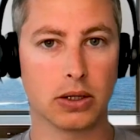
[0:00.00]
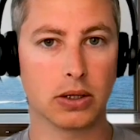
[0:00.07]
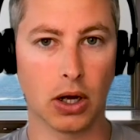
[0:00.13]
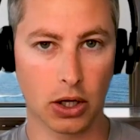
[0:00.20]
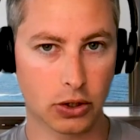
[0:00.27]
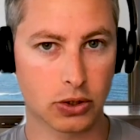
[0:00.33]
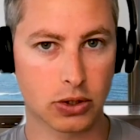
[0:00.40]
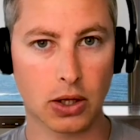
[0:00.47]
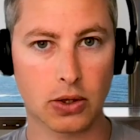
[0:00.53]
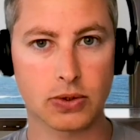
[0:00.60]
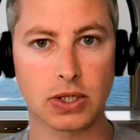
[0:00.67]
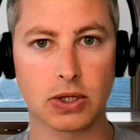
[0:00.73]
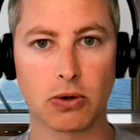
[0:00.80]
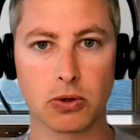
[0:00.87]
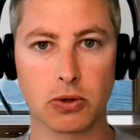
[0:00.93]

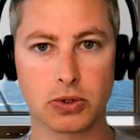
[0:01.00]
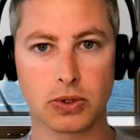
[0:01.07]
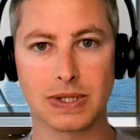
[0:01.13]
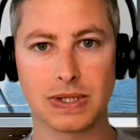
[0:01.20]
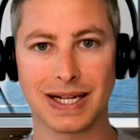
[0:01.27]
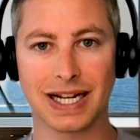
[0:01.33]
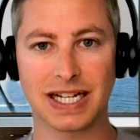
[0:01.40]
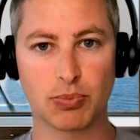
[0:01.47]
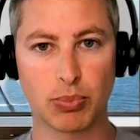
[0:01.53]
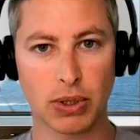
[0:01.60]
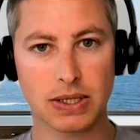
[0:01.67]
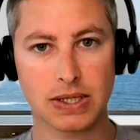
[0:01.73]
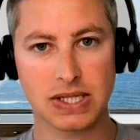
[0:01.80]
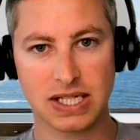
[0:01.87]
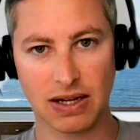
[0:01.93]
$100 in groceries and I
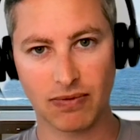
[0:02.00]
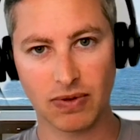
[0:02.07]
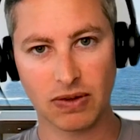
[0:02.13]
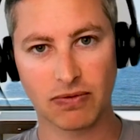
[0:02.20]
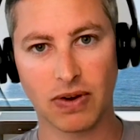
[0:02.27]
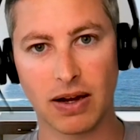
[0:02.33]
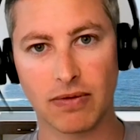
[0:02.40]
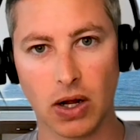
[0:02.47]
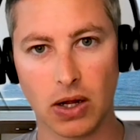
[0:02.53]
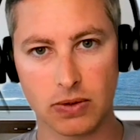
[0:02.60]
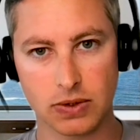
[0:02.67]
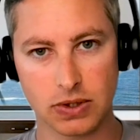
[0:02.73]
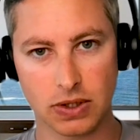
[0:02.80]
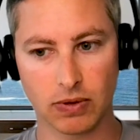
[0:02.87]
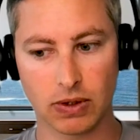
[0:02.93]
spent
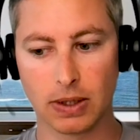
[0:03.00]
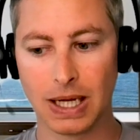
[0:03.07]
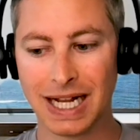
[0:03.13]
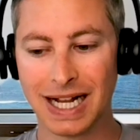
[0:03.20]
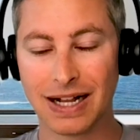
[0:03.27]
$75 of it,